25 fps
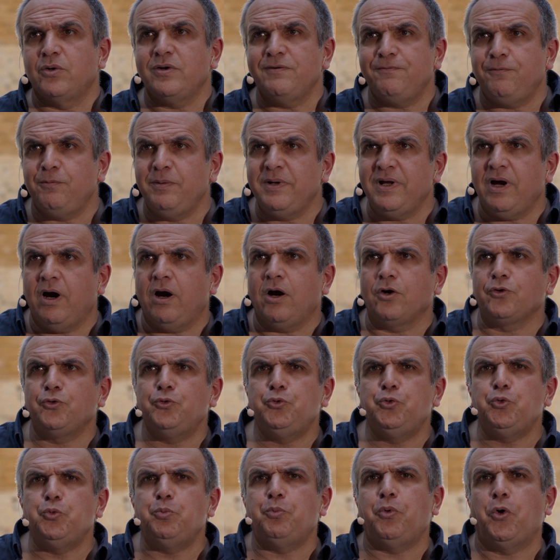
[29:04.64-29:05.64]
if we are to
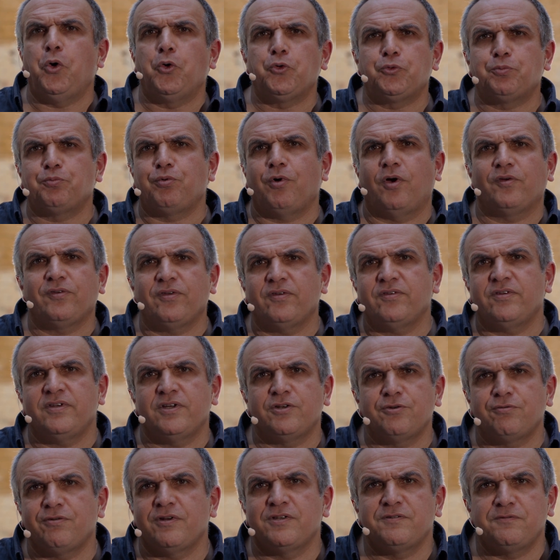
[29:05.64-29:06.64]
do
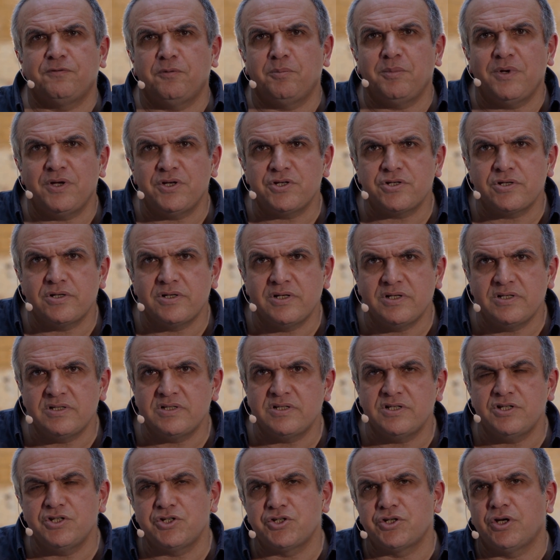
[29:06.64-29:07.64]
post-processing transformation in
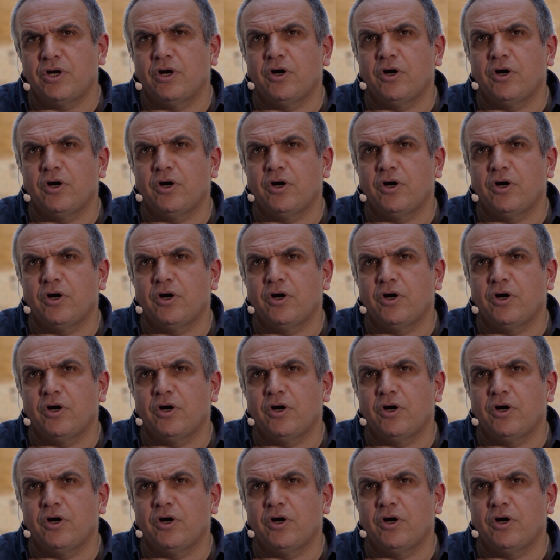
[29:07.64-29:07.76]
C#,